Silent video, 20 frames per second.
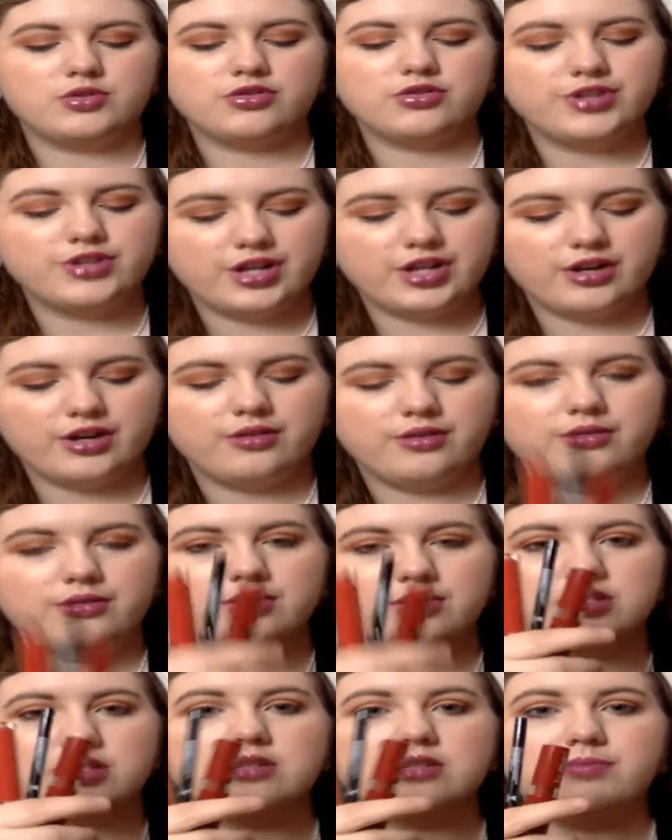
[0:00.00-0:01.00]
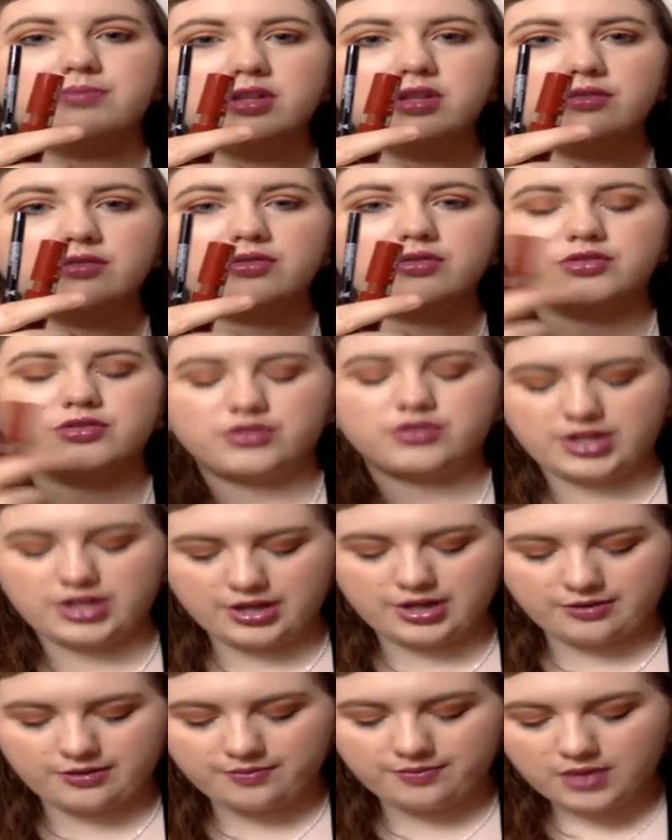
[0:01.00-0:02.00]
trio. This is a beautiful
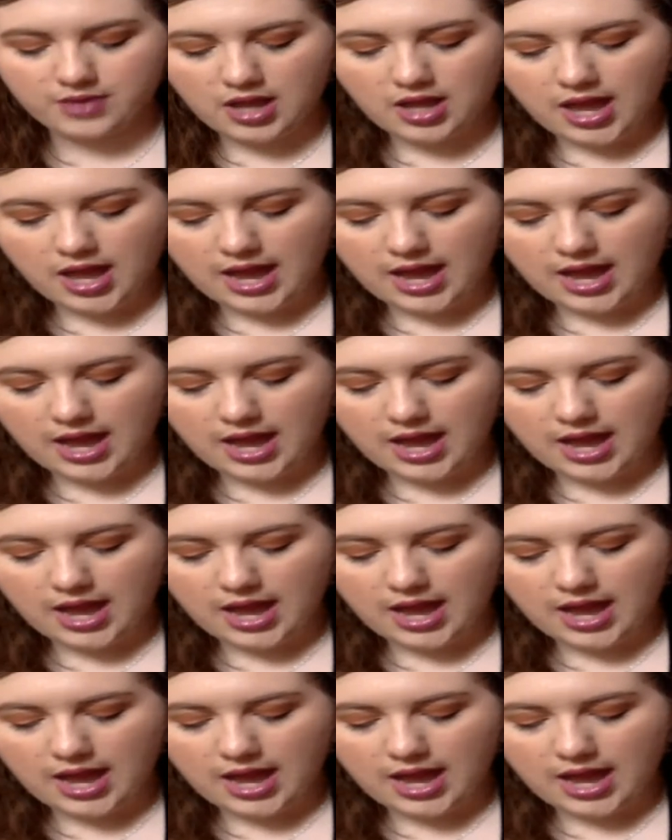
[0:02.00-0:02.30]
trio.